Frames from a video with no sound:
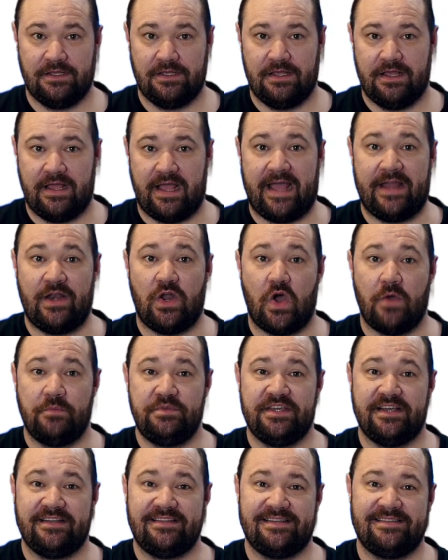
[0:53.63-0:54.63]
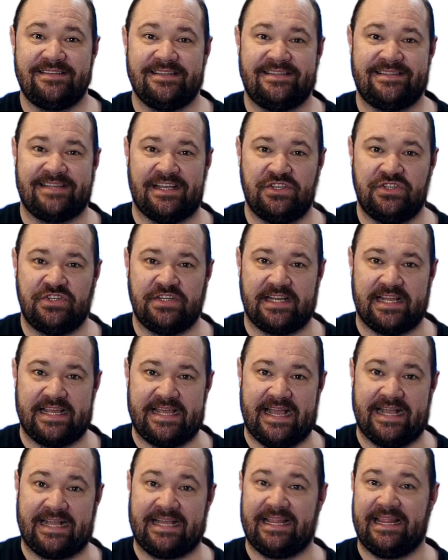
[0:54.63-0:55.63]
An object is essentially
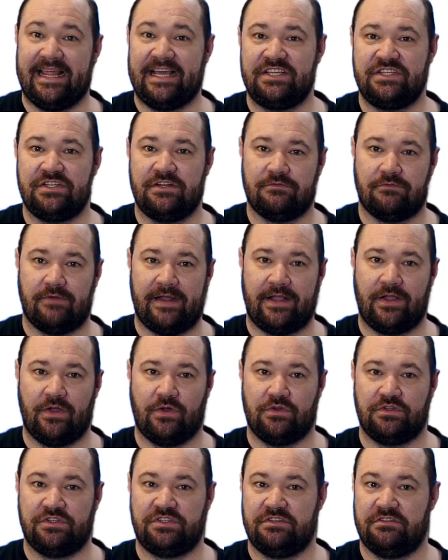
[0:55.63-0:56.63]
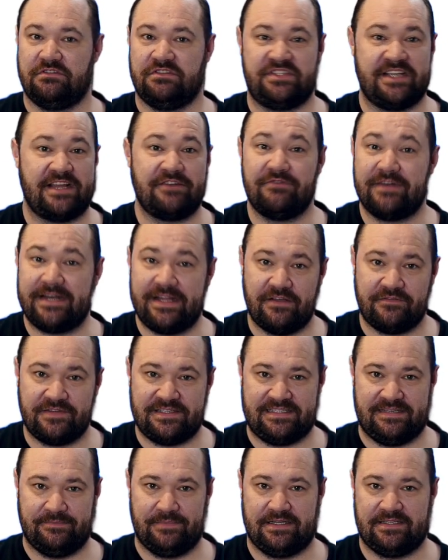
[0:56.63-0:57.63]
a collection of records, generally of a
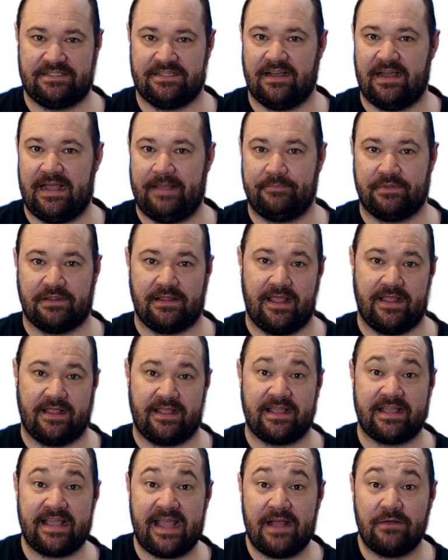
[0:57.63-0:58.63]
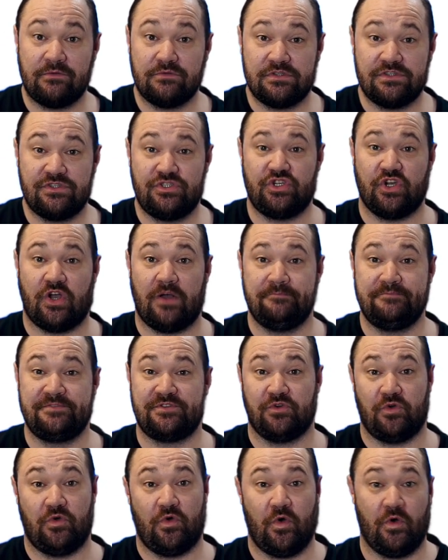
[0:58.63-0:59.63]
similar type, like accounts, jobs, or